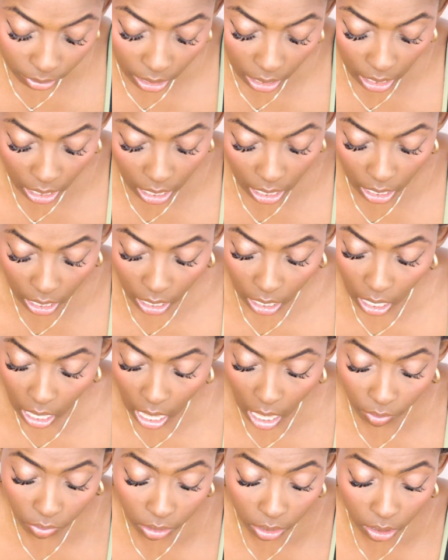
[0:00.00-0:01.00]
And
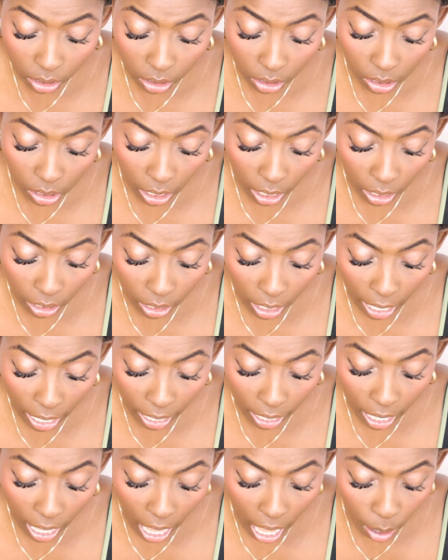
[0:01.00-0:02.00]
ever since then,
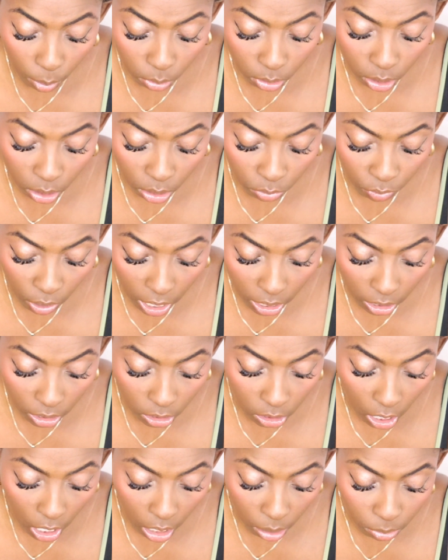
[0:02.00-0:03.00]
like, I was just finding
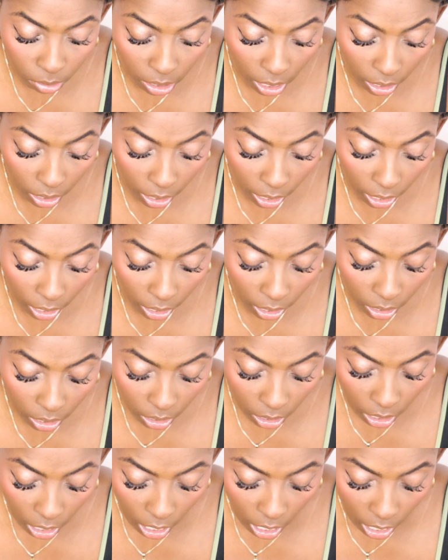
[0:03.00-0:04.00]
jobs that, like,
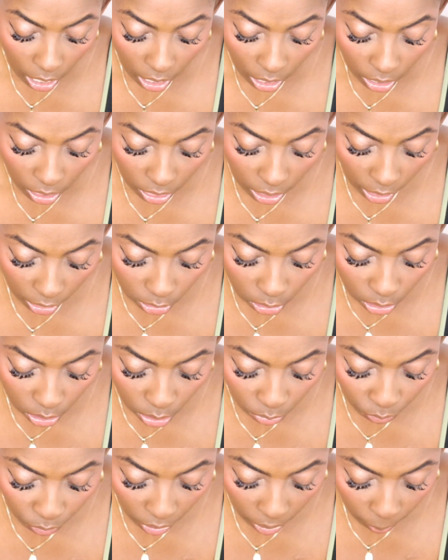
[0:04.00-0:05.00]
that
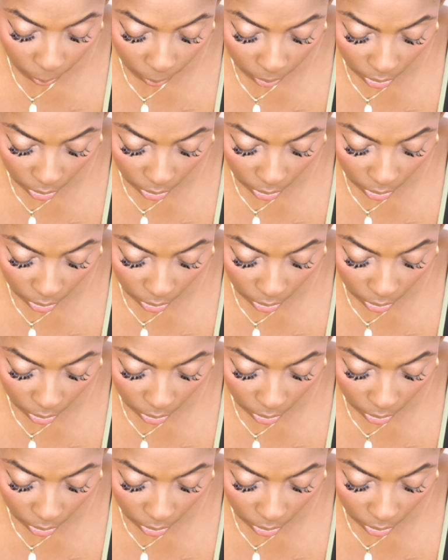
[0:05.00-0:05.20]
just fit